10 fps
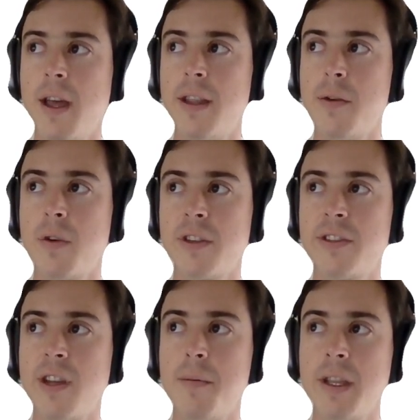and then we're
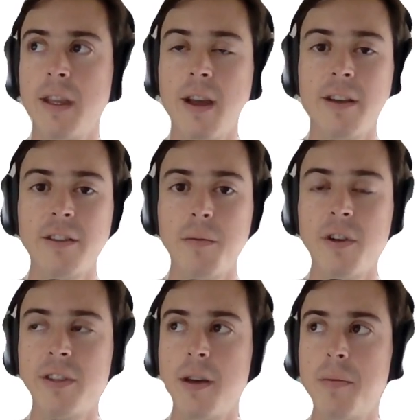summing the
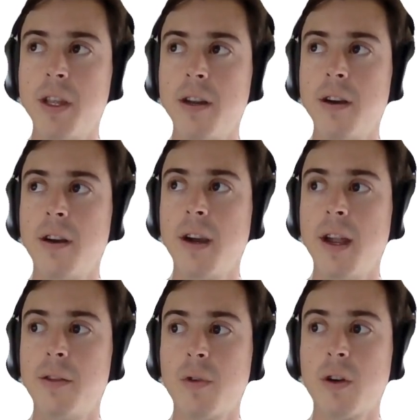customers up here,
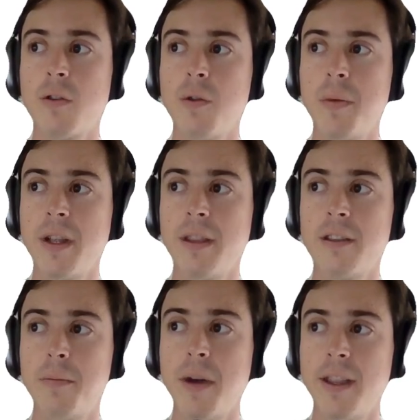and then we're grouping
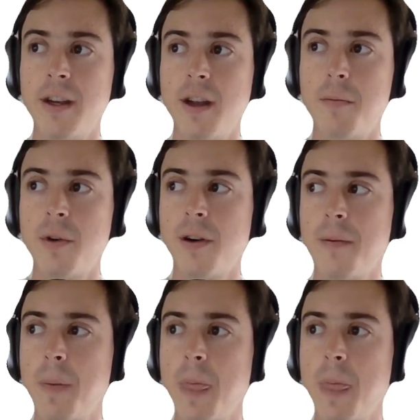this by the number.